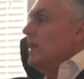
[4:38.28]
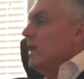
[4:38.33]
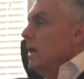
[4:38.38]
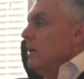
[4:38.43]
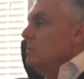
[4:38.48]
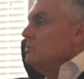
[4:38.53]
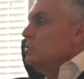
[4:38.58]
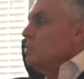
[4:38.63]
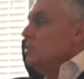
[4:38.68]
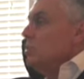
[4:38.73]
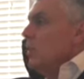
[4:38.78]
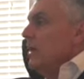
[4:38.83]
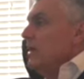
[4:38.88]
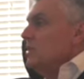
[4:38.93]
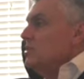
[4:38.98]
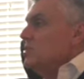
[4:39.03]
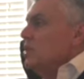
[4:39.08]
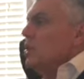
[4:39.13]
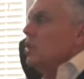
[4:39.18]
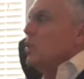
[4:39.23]
who has
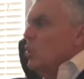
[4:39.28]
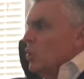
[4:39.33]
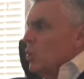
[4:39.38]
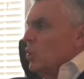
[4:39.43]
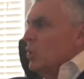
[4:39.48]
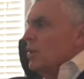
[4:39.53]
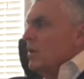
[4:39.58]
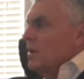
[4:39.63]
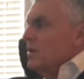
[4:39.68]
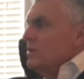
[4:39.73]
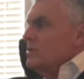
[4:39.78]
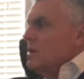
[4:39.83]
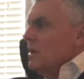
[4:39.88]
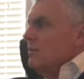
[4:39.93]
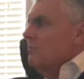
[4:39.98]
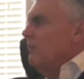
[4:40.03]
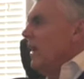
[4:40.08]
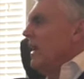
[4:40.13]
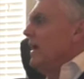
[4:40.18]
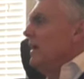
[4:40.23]
prosecuted him for
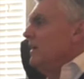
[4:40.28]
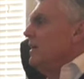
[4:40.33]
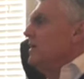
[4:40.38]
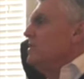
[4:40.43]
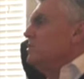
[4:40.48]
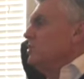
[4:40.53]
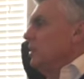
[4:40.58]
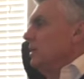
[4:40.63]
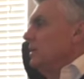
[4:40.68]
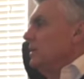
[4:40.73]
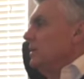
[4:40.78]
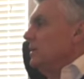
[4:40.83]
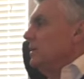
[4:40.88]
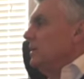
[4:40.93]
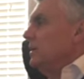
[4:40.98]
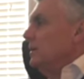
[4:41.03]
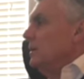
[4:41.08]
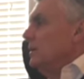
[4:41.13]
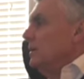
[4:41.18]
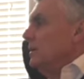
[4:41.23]
his first right of
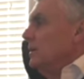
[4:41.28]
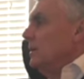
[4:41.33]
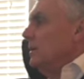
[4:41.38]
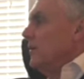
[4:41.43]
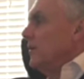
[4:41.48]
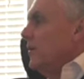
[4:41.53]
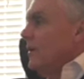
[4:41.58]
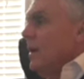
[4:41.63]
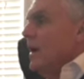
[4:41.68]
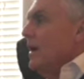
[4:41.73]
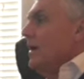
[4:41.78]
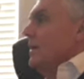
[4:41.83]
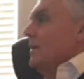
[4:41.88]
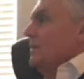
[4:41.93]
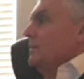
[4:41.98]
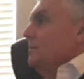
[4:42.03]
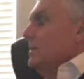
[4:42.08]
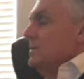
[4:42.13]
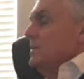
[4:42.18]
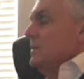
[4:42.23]
appeal,
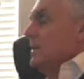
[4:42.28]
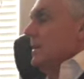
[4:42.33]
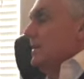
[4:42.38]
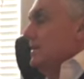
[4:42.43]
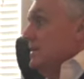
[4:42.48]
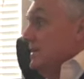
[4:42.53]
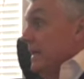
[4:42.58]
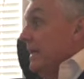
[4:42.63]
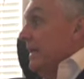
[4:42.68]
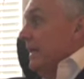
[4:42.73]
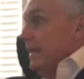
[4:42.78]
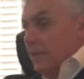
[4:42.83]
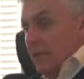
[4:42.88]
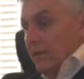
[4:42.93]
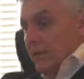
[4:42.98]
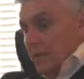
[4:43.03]
go then